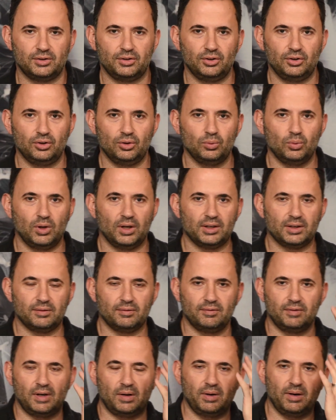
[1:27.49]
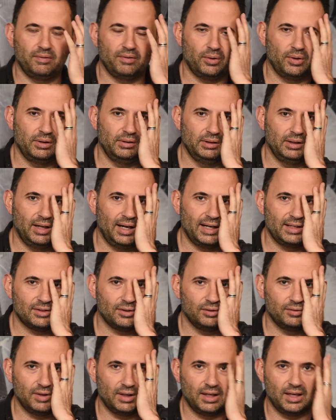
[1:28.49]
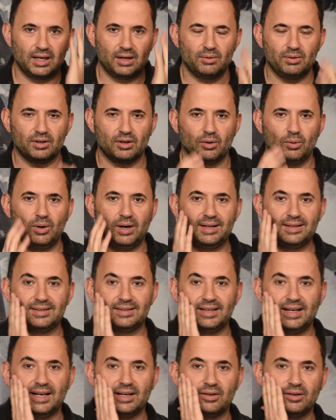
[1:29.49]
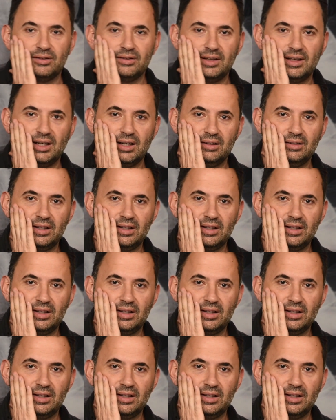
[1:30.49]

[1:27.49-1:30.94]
Do you want it very, very light over here and quite dark on here?